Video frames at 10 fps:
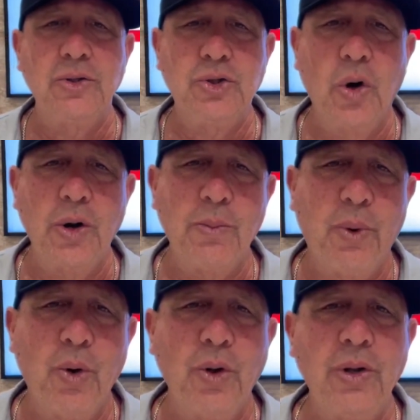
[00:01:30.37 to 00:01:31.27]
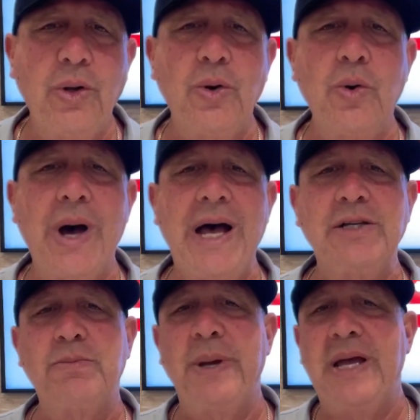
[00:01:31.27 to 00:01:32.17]
Jordan Poole, who
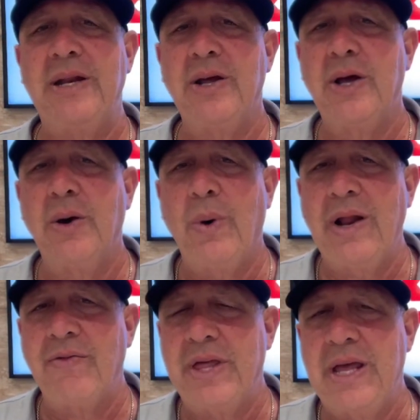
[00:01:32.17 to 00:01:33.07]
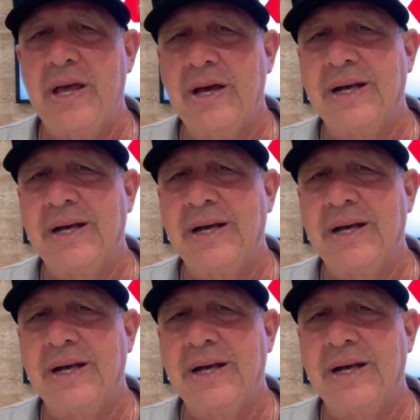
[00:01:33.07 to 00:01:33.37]
has been one of the